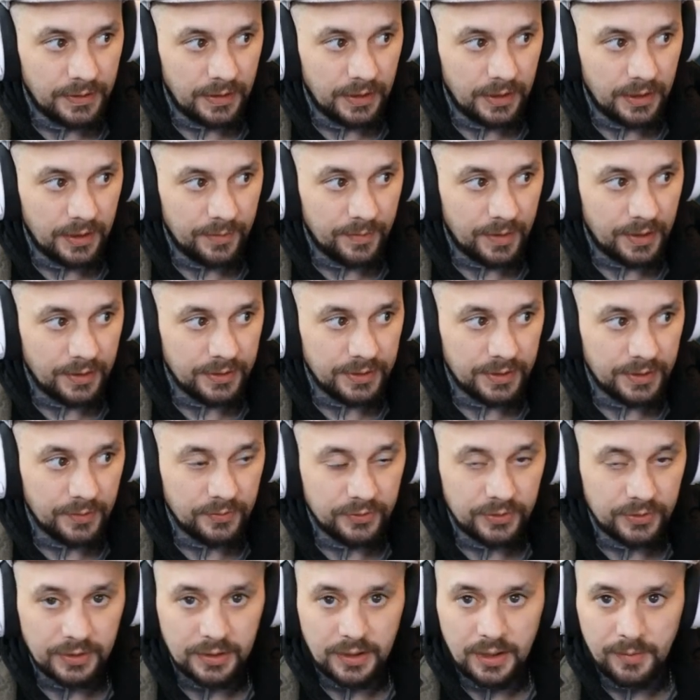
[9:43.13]
There
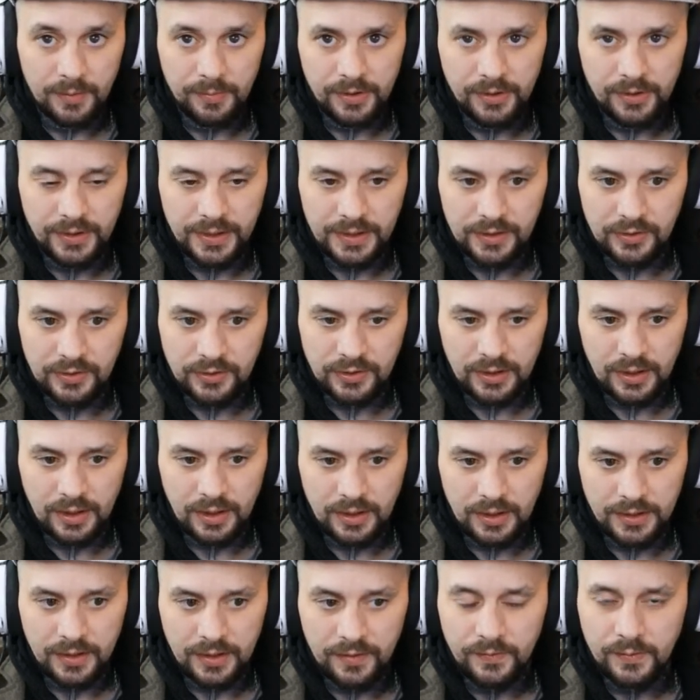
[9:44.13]
was a couple of things that I
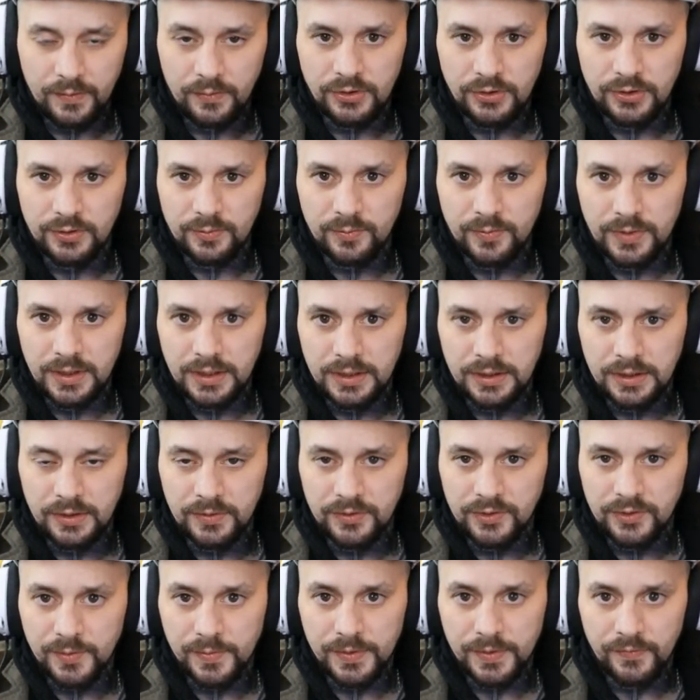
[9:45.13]
don't know if it was just me
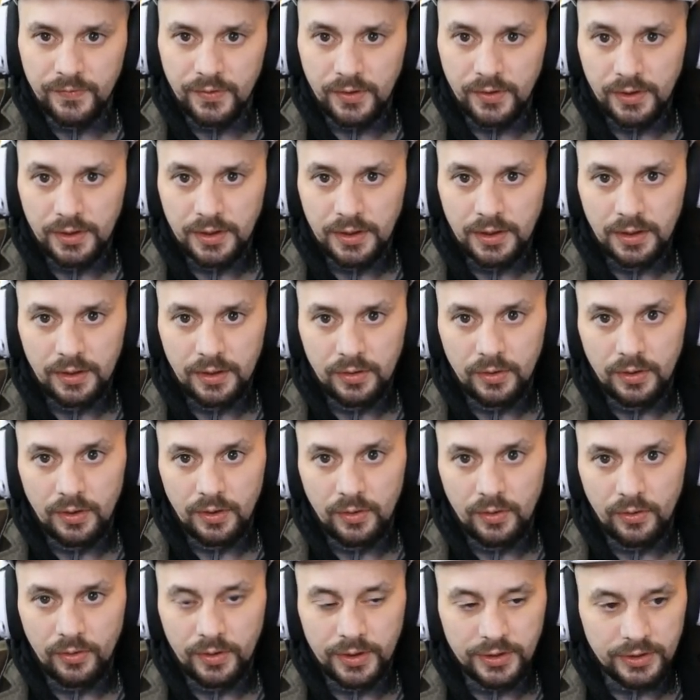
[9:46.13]
doing something wrong
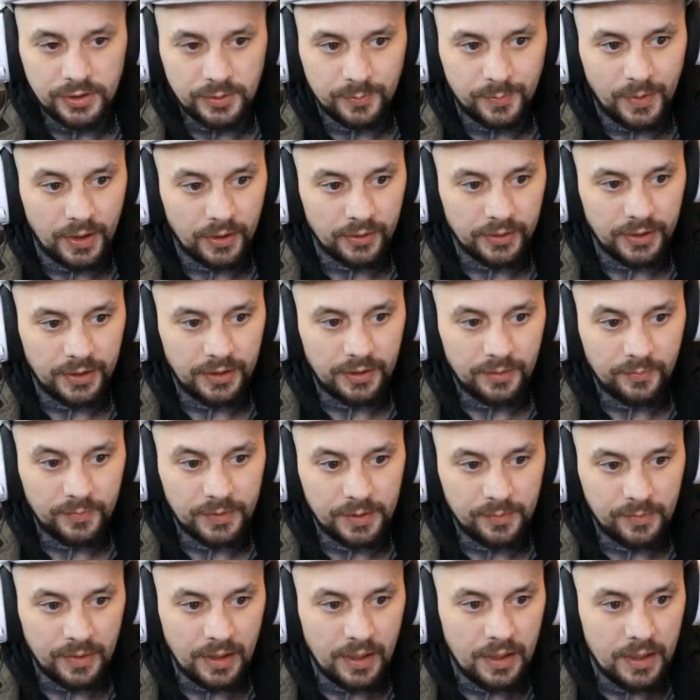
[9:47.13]
or it just bugged out on
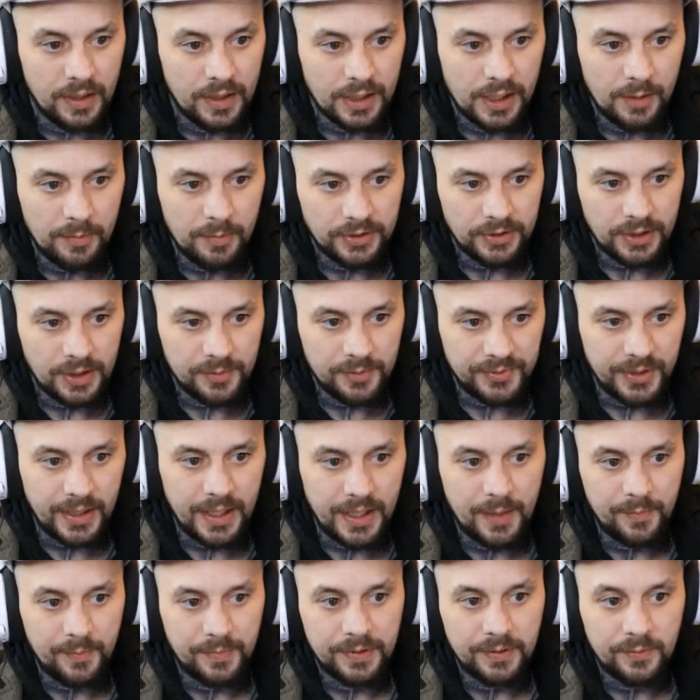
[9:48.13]
me, but a couple of times it
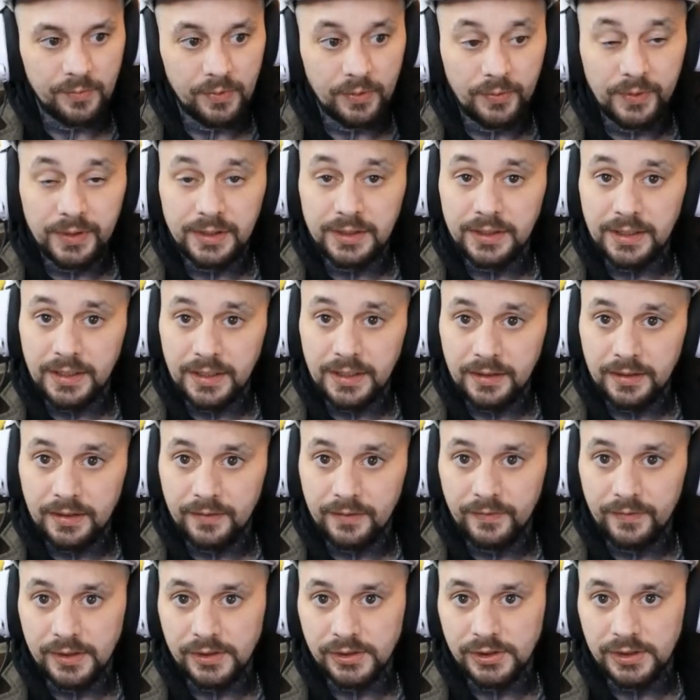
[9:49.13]
happened. But we did
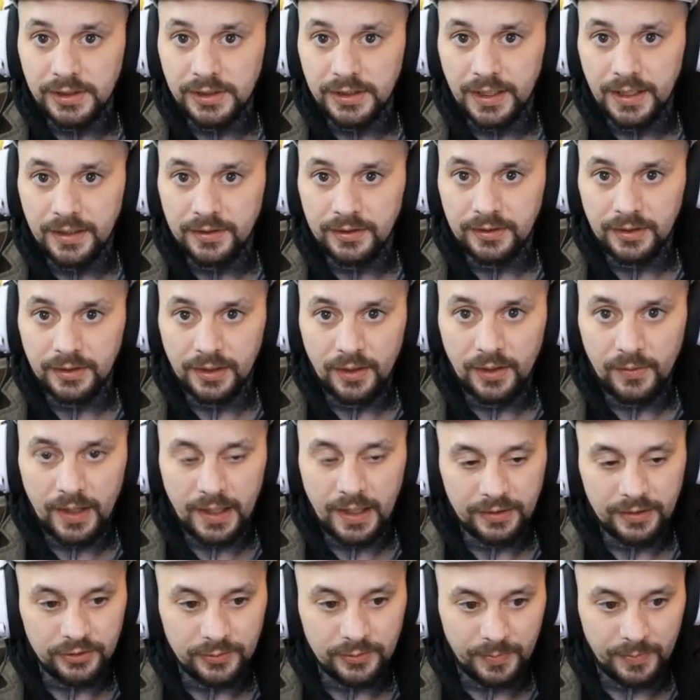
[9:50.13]
eventually get to go
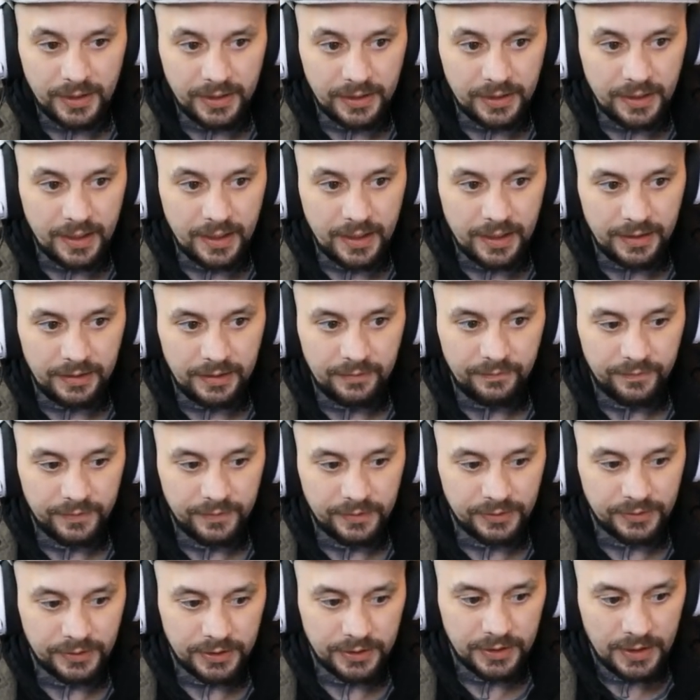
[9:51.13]
and spray a
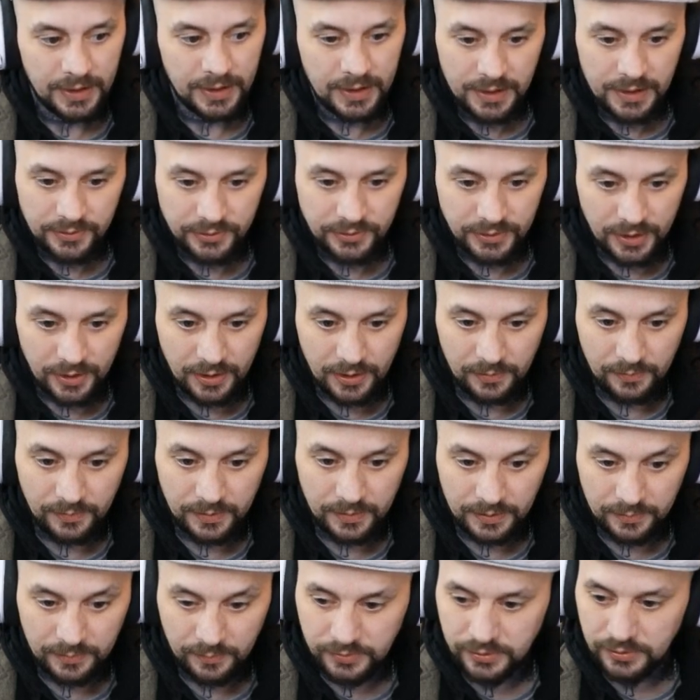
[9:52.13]
field.
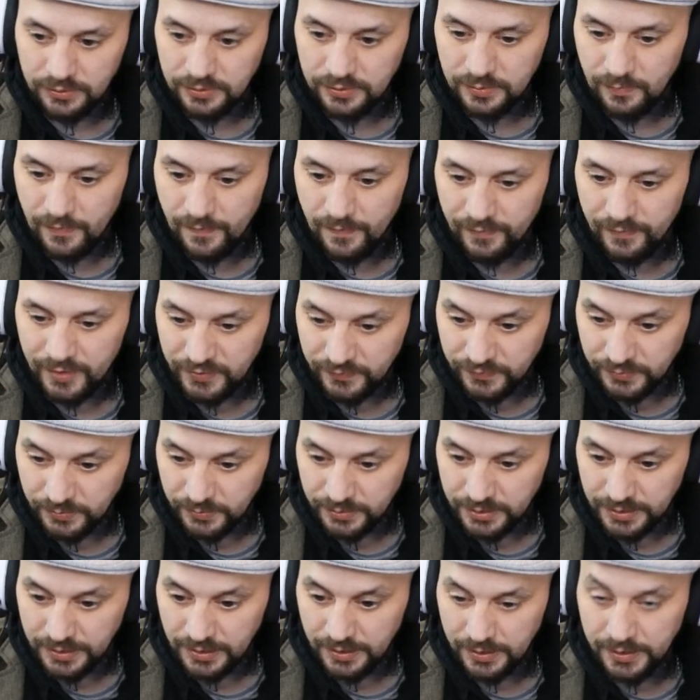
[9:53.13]
So we'll do some more fast
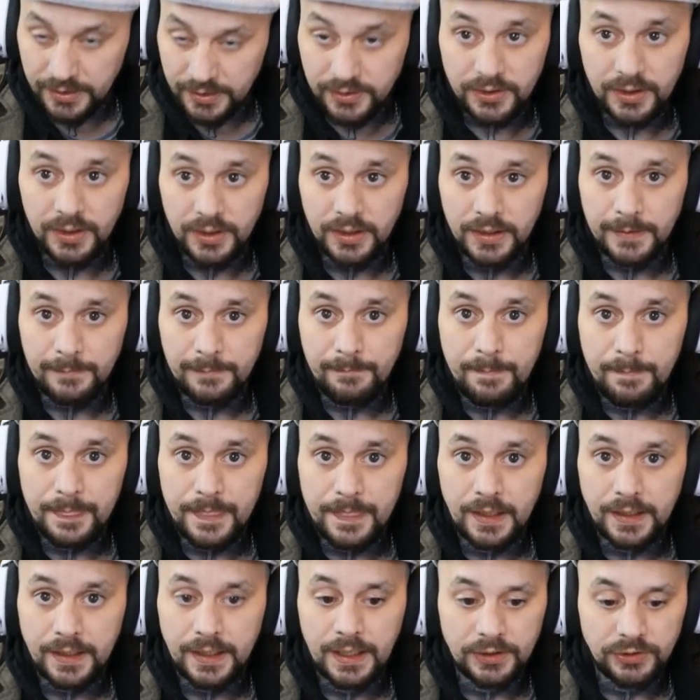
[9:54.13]
forwarding, guys, and
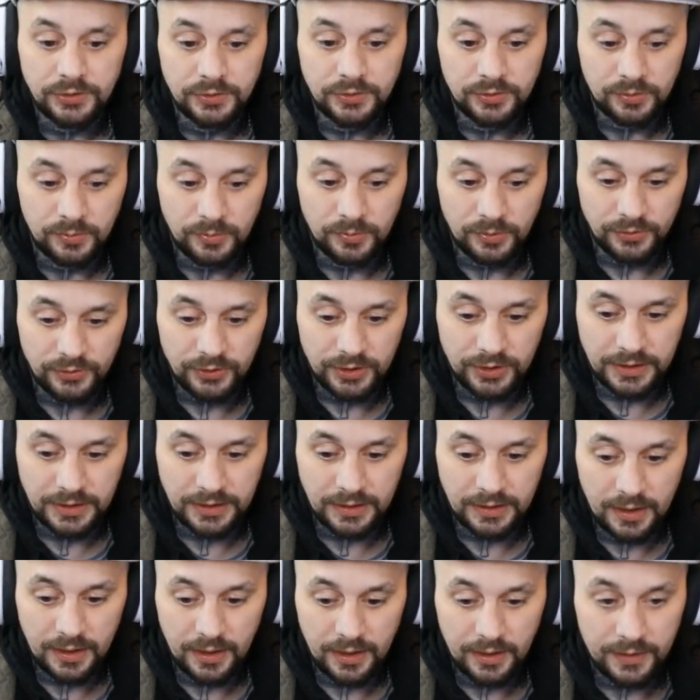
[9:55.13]
I'll catch you towards
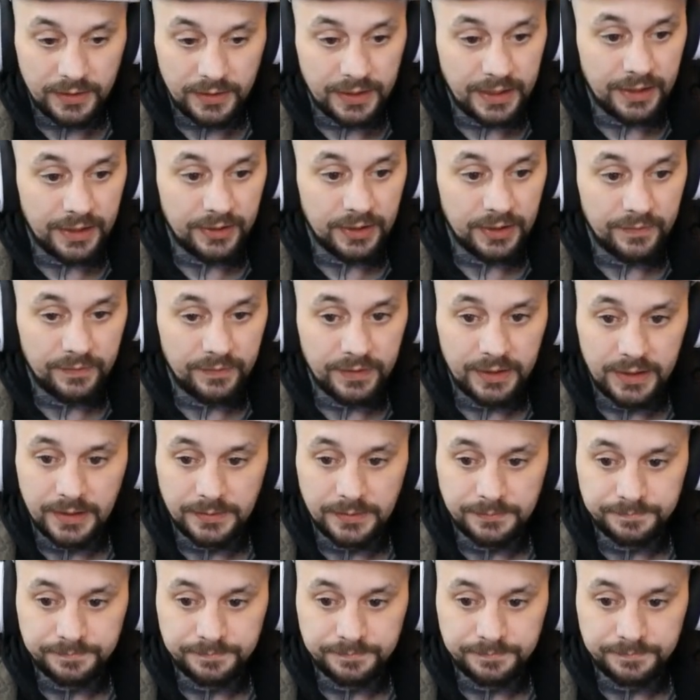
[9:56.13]
the end of the video.